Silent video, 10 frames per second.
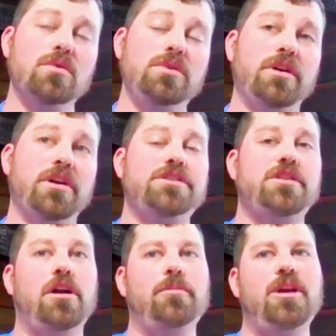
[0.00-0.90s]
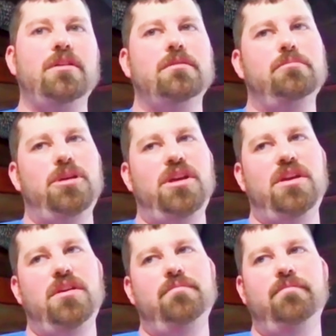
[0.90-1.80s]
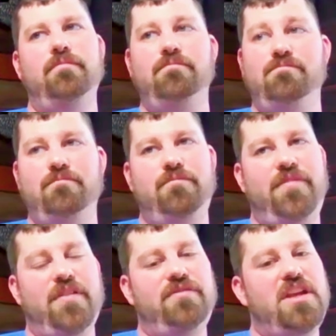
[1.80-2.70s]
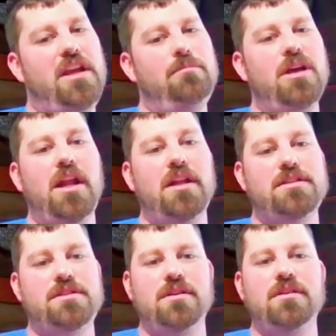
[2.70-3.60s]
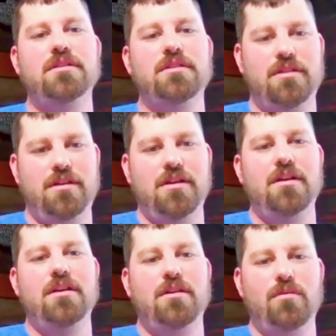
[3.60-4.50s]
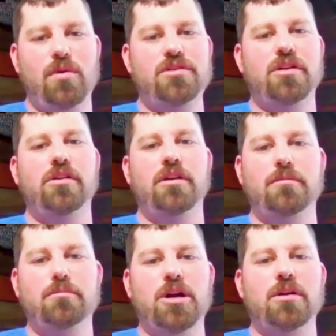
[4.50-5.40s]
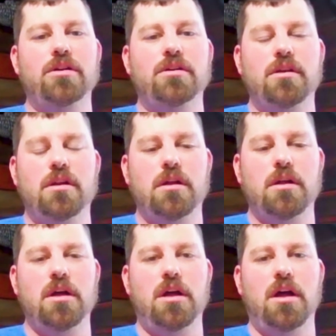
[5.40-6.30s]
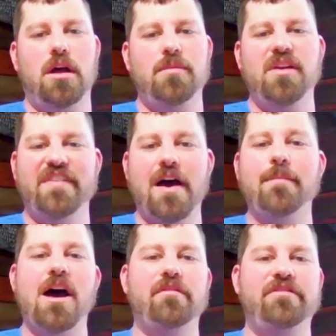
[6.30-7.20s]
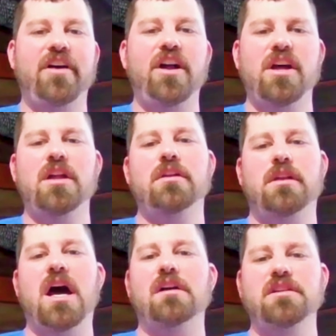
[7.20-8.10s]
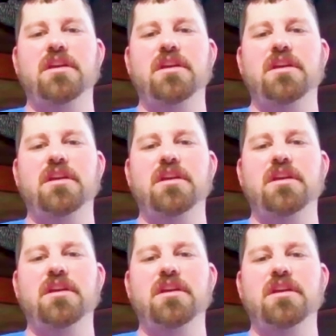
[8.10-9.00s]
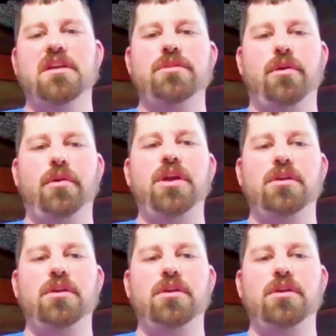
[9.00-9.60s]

during a tournament, be 15 minutes. We're turning and burning. If I'm out fun hunting, I'll give it 20 to 30.